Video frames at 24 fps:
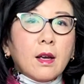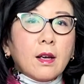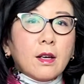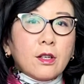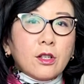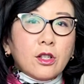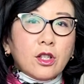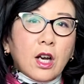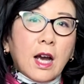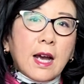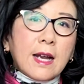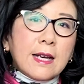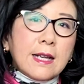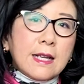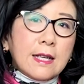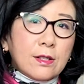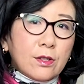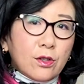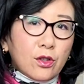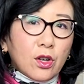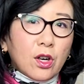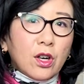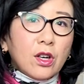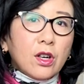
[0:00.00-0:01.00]

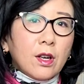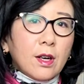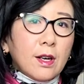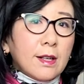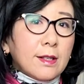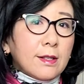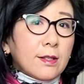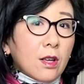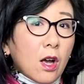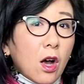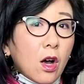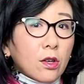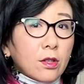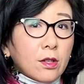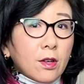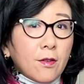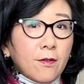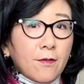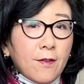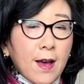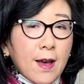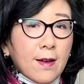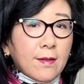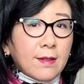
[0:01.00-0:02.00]
Chinese journalists also
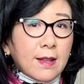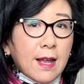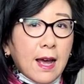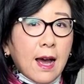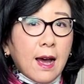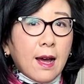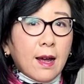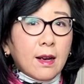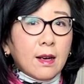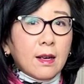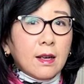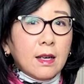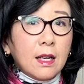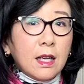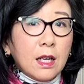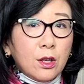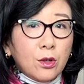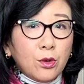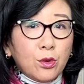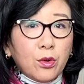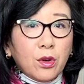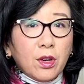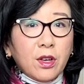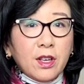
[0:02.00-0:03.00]
found that Li
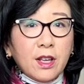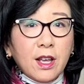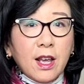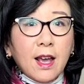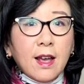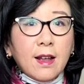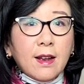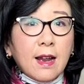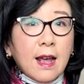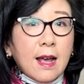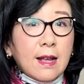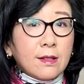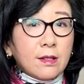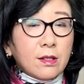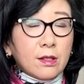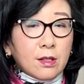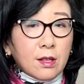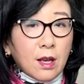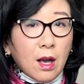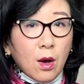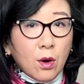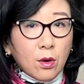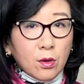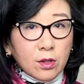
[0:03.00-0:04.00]
Xueyan and
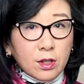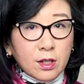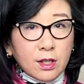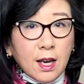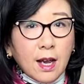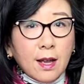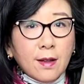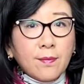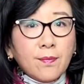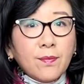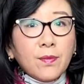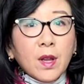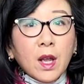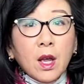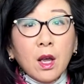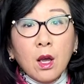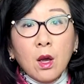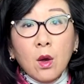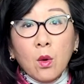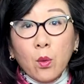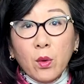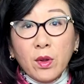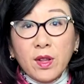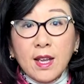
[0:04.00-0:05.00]
Cao Shan
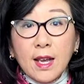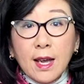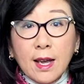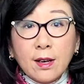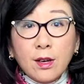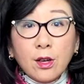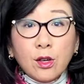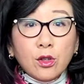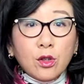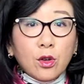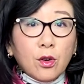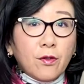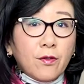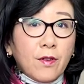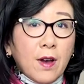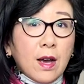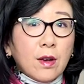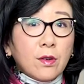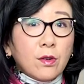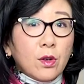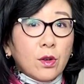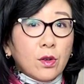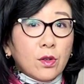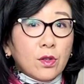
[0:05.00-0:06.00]
were the initial
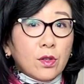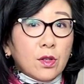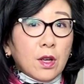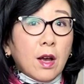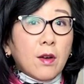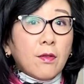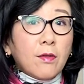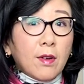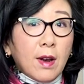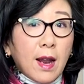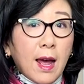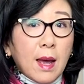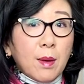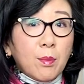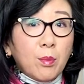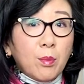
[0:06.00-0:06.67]
founders of Light